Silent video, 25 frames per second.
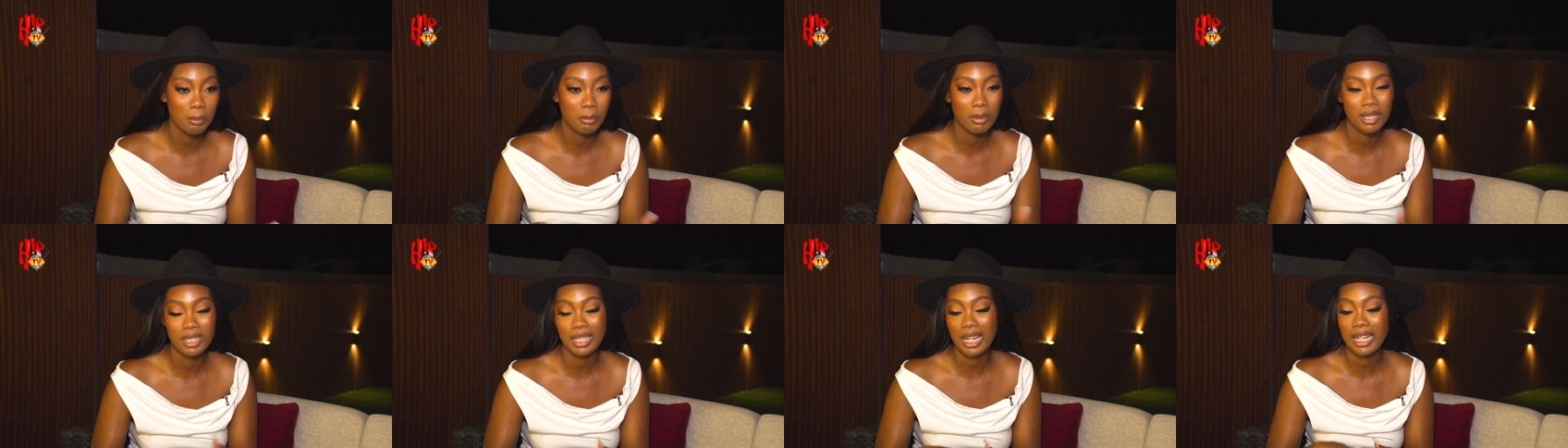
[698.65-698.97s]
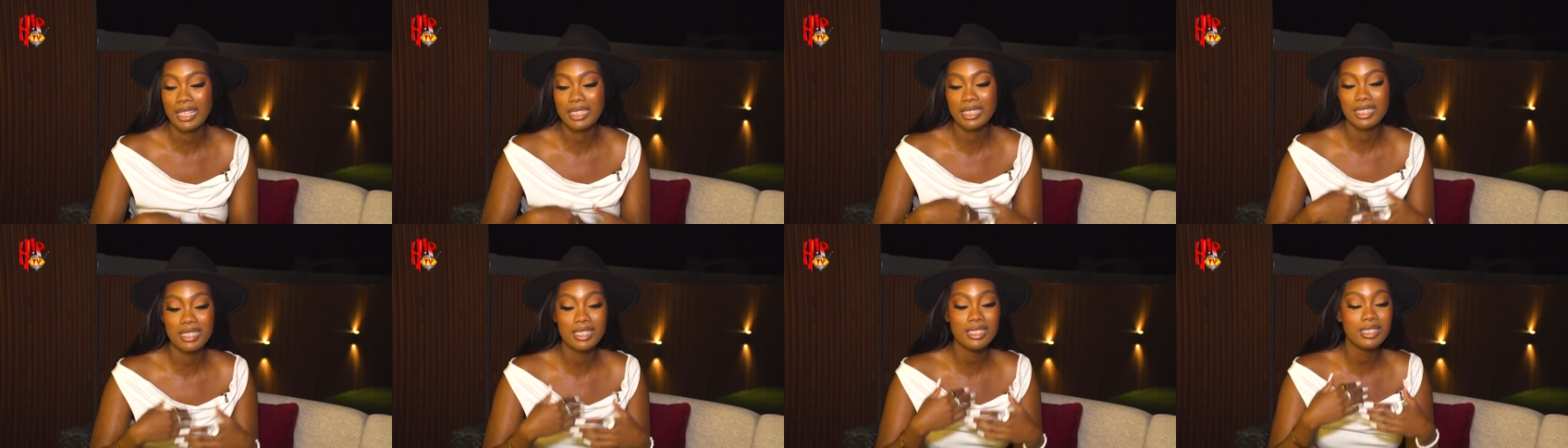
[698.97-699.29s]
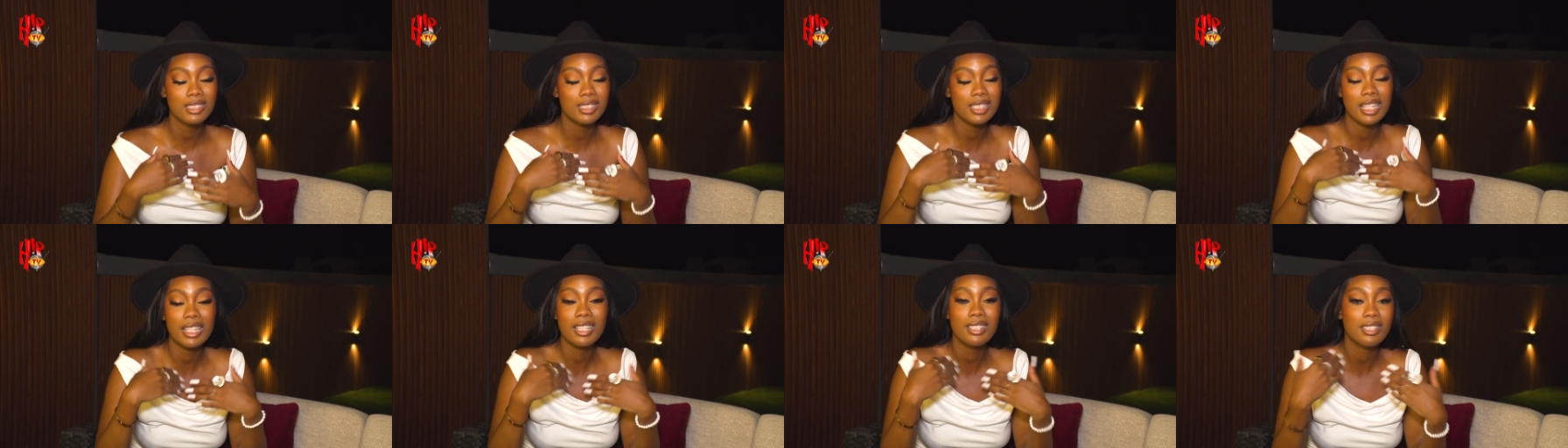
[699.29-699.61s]
but I
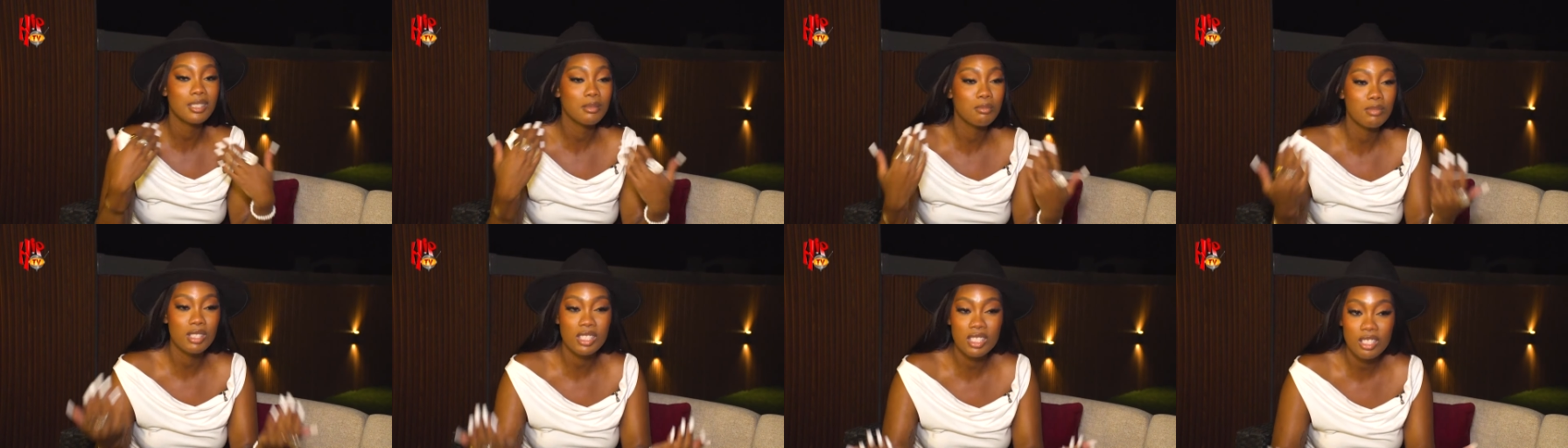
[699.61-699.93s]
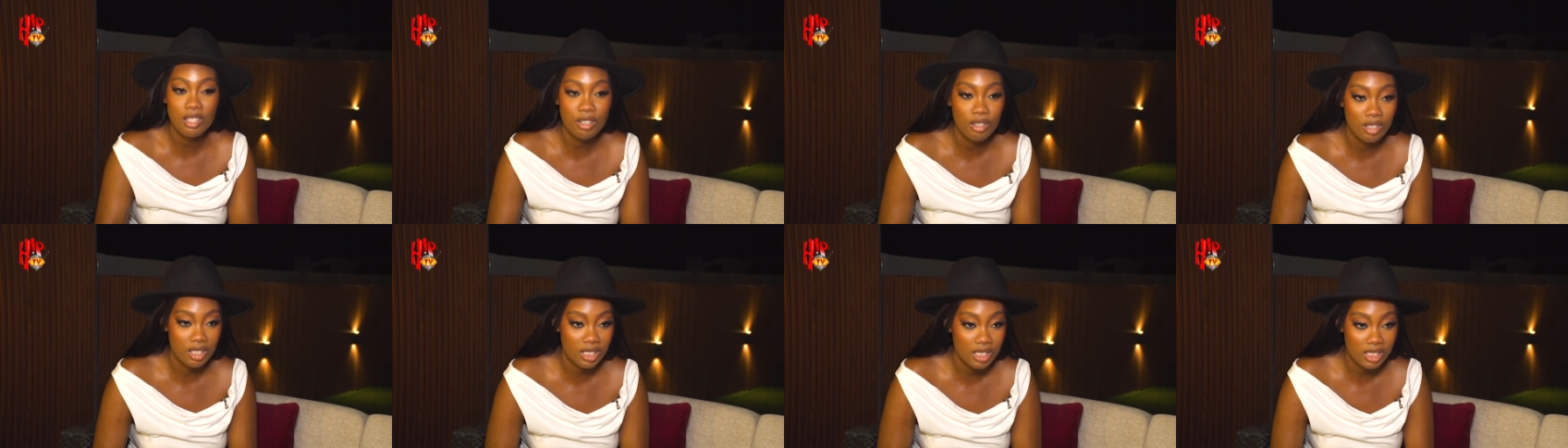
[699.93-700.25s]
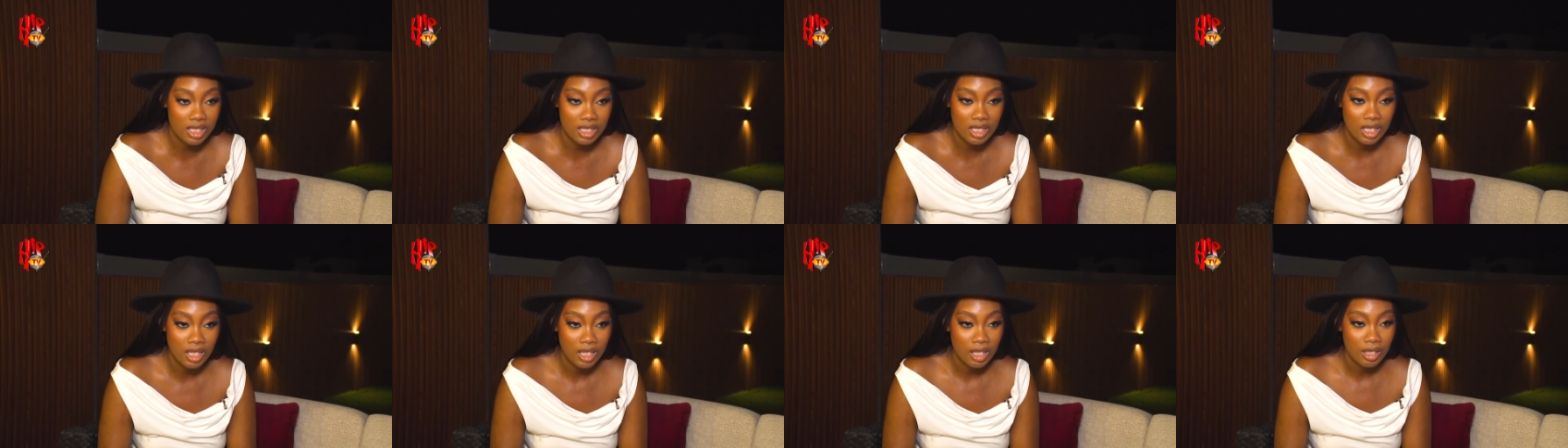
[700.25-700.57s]
didn't take them
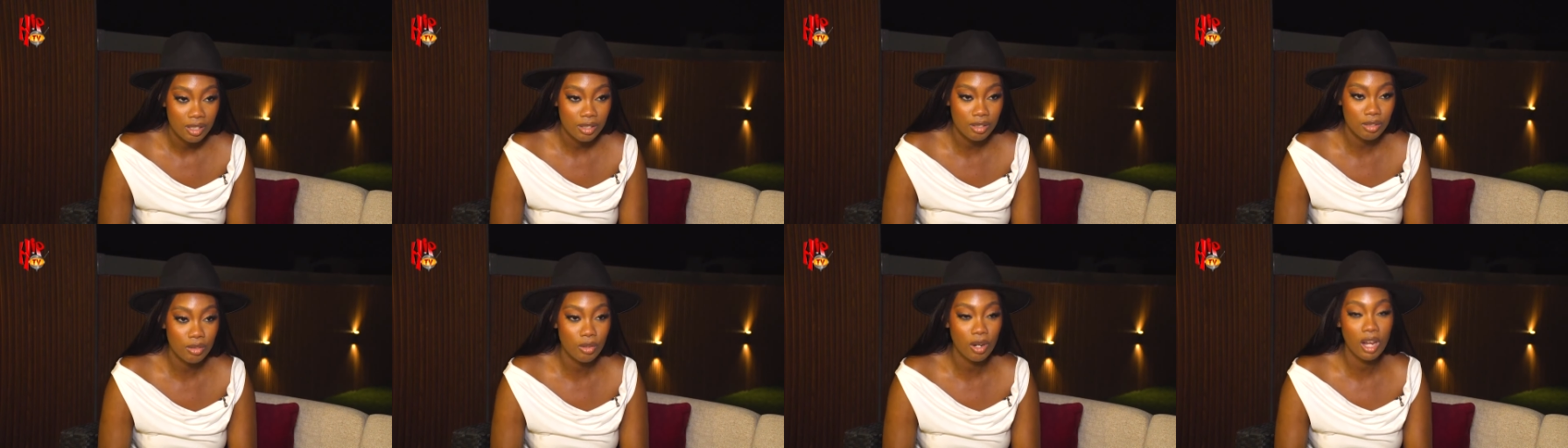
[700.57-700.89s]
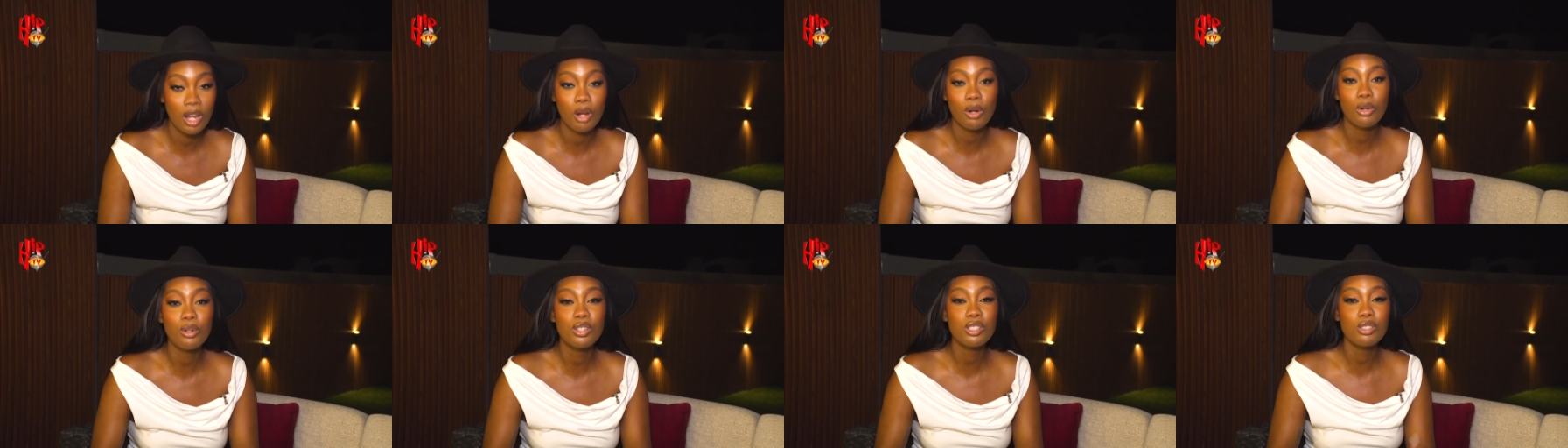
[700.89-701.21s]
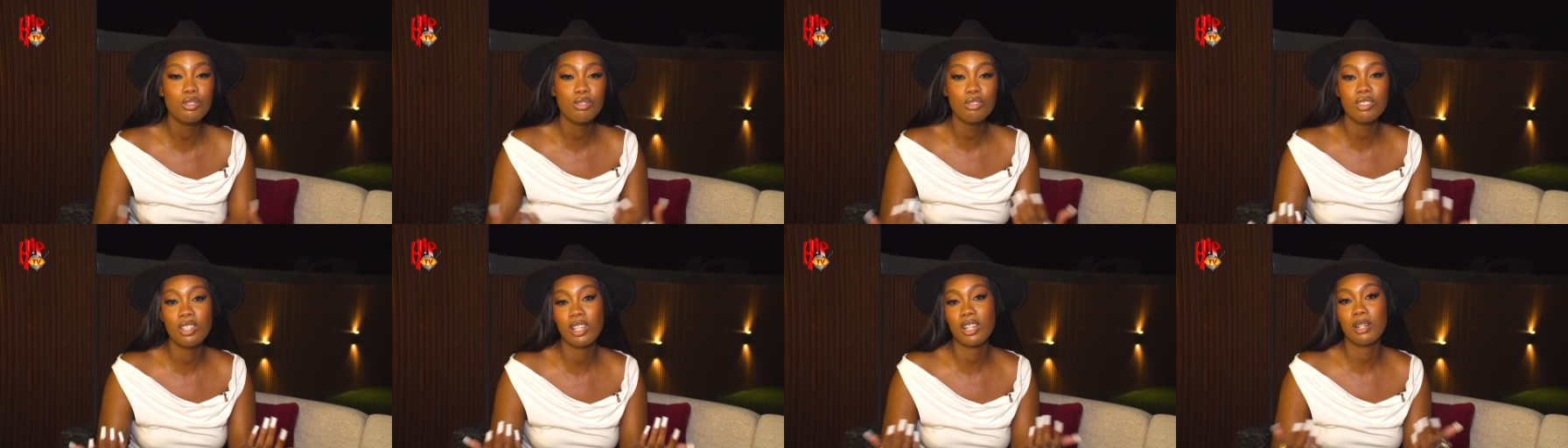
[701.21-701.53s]
serious. You know, I
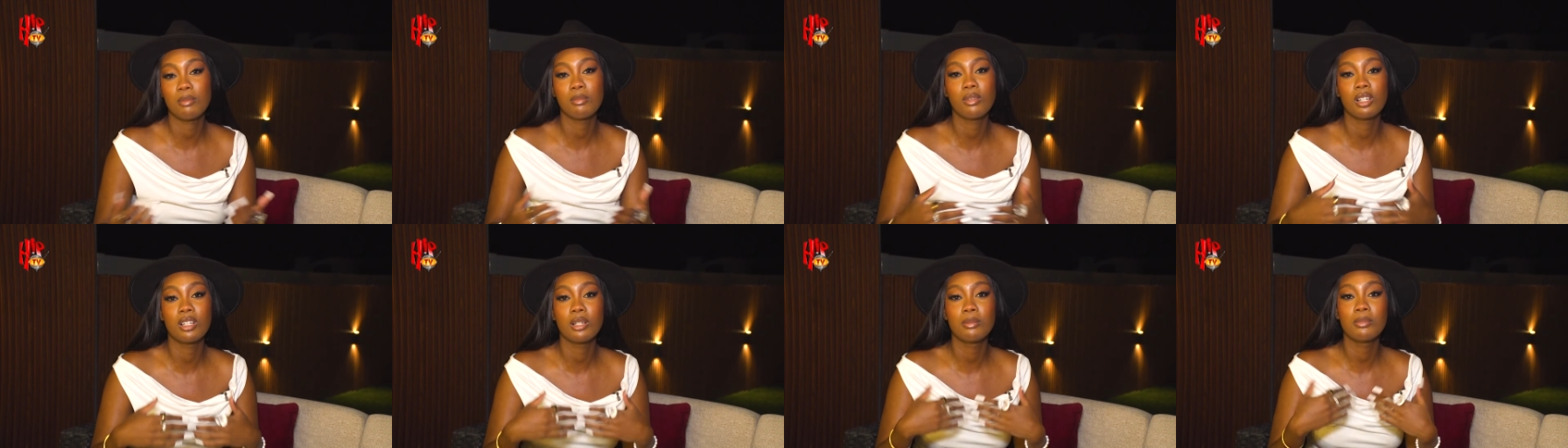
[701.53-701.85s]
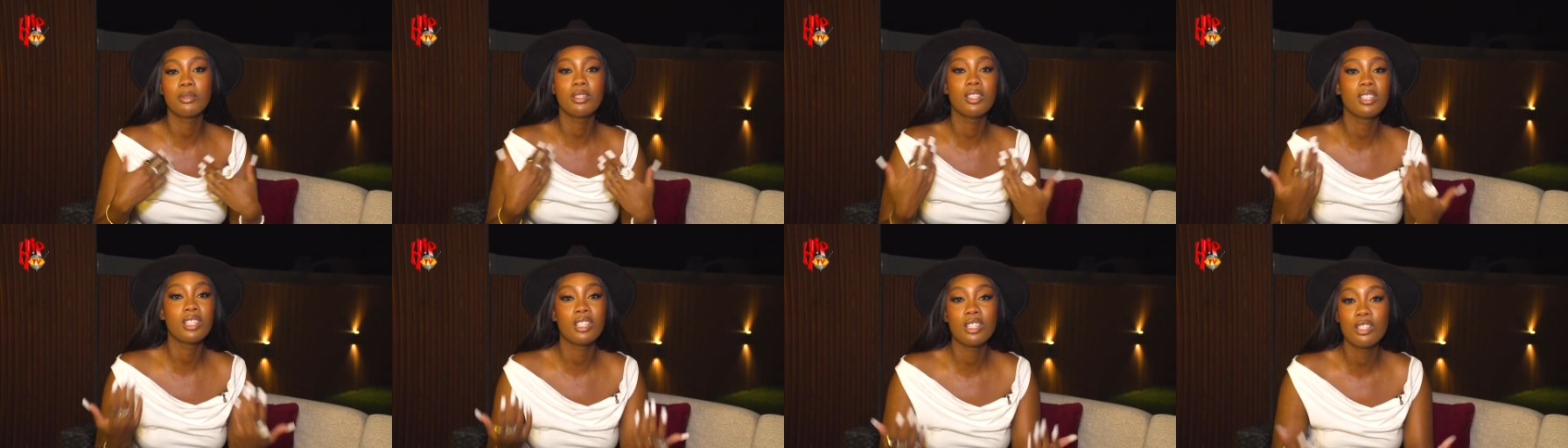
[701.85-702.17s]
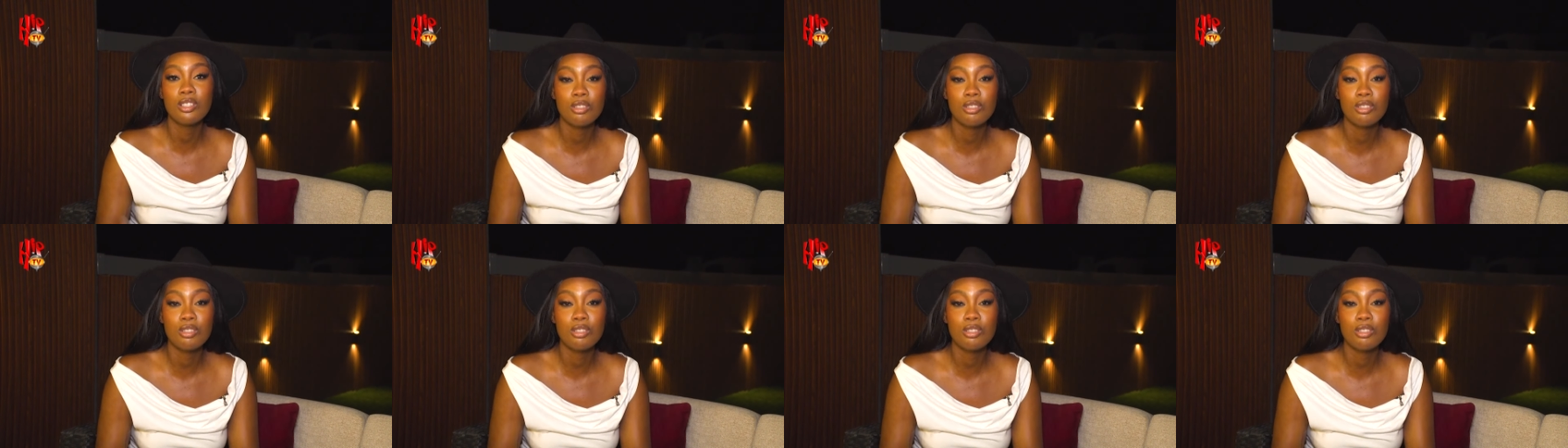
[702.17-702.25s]
always knew that I'm going to be in the